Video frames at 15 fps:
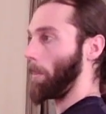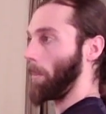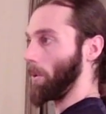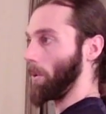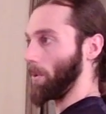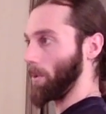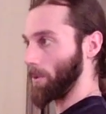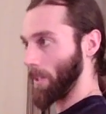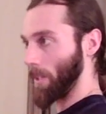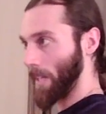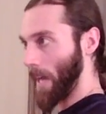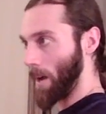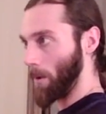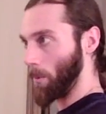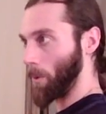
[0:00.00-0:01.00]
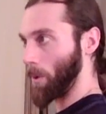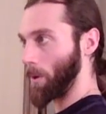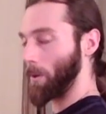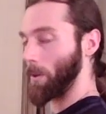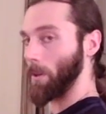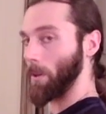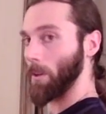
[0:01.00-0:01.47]
Pulling outward,
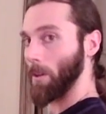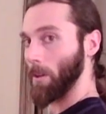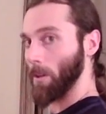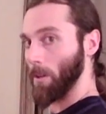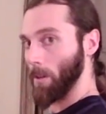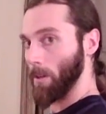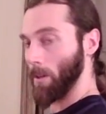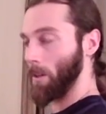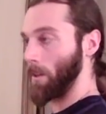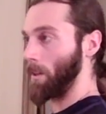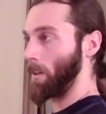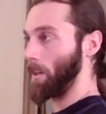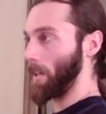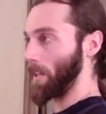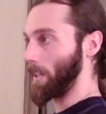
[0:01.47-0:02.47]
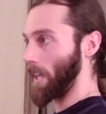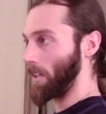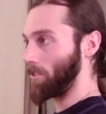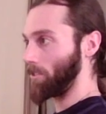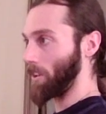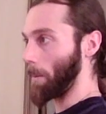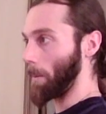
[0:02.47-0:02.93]

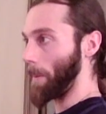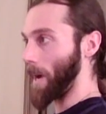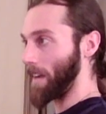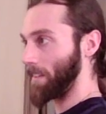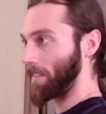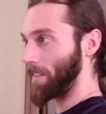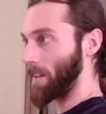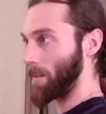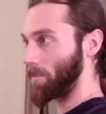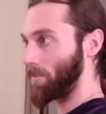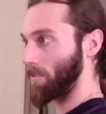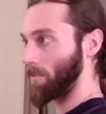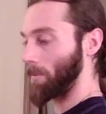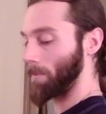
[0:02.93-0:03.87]
engaging our biceps,